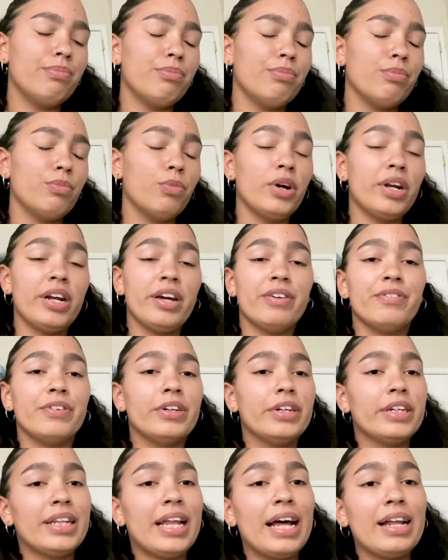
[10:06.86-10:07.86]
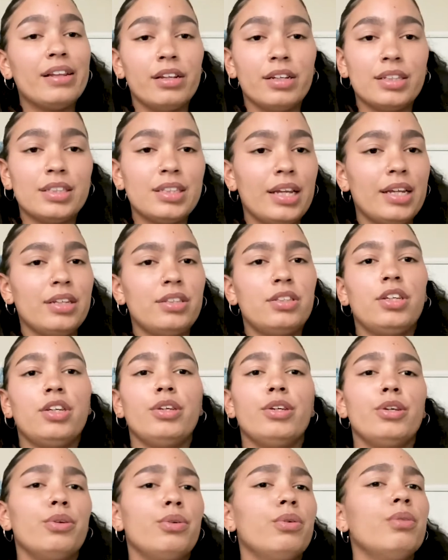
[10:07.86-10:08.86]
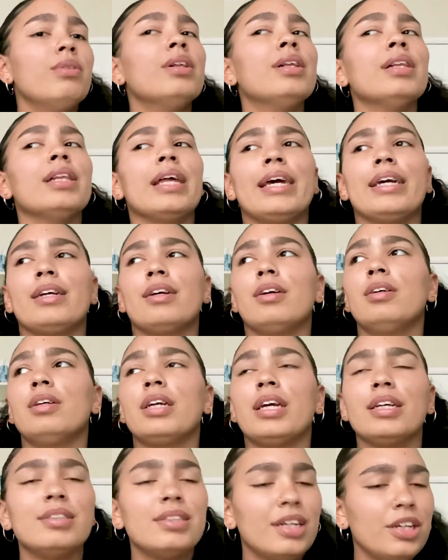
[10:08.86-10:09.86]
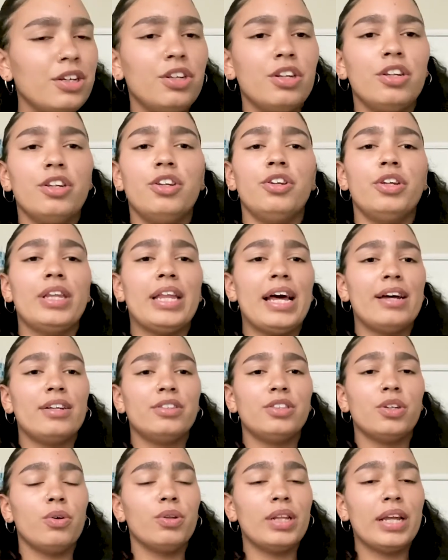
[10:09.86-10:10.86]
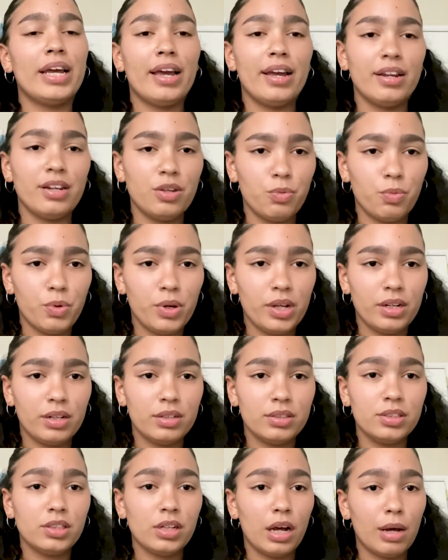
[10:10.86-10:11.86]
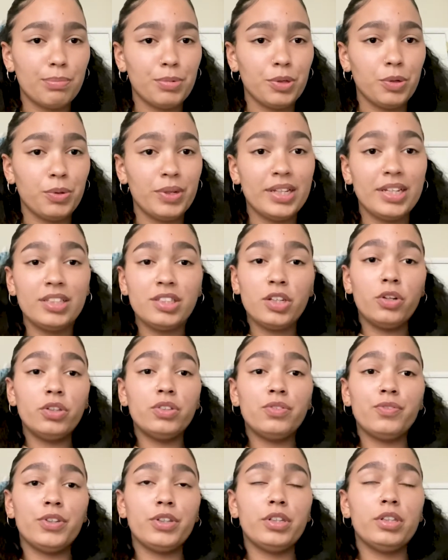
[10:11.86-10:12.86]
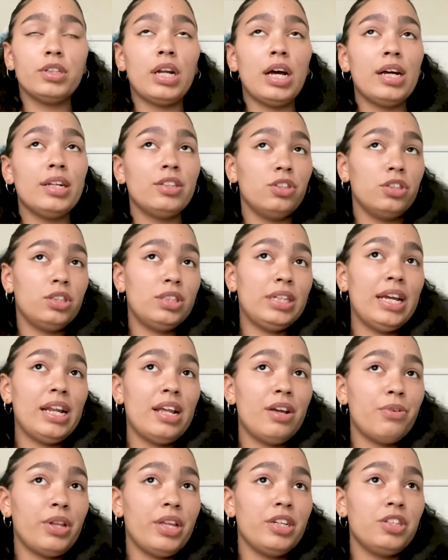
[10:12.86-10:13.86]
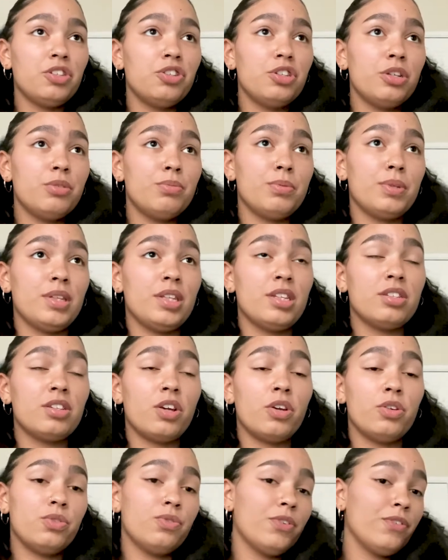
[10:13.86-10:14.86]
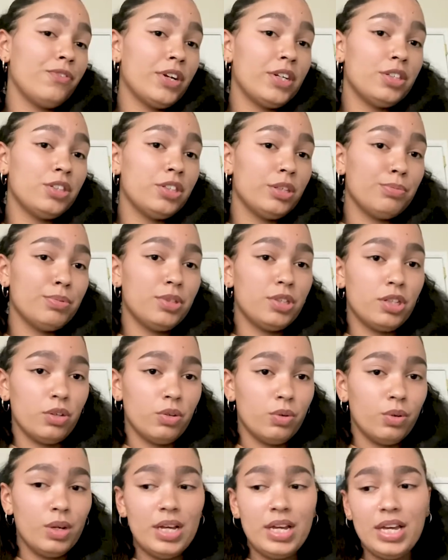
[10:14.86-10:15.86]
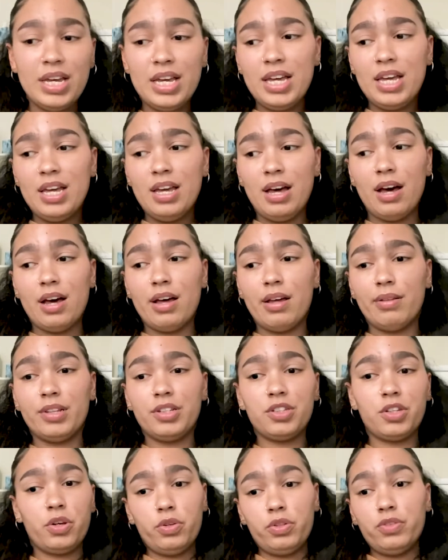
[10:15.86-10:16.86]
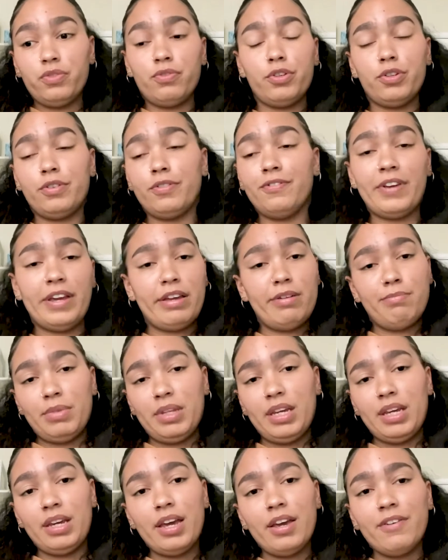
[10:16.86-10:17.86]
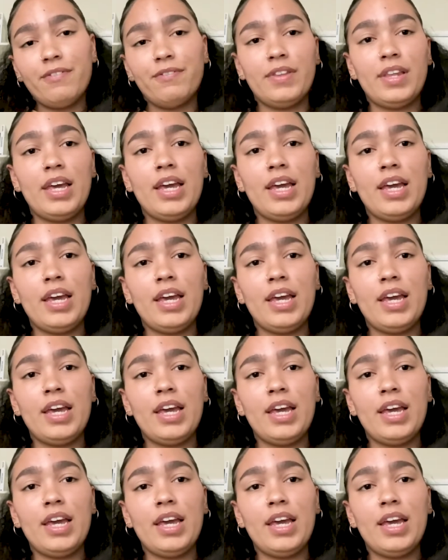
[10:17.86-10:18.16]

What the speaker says: whatever that looks like to you. Like, continue to do that. Don't let anyone stop you. And this goes for not just dating relationships, but this goes for friendships too. This goes for family. If